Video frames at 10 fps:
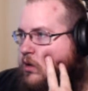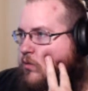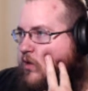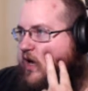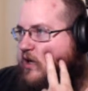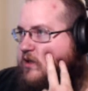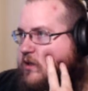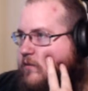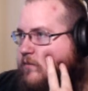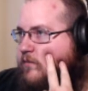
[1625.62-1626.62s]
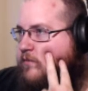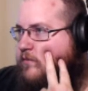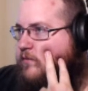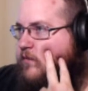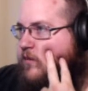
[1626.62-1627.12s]
Why not?
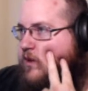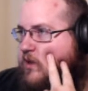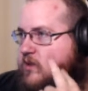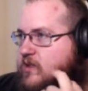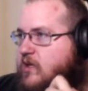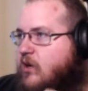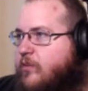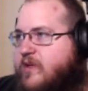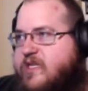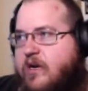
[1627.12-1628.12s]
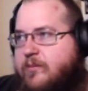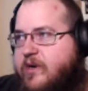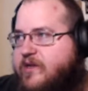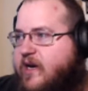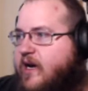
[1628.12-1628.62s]
The Z opens up
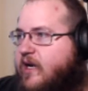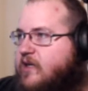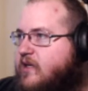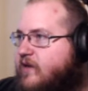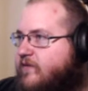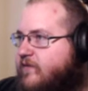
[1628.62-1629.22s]
beneath the high cliff.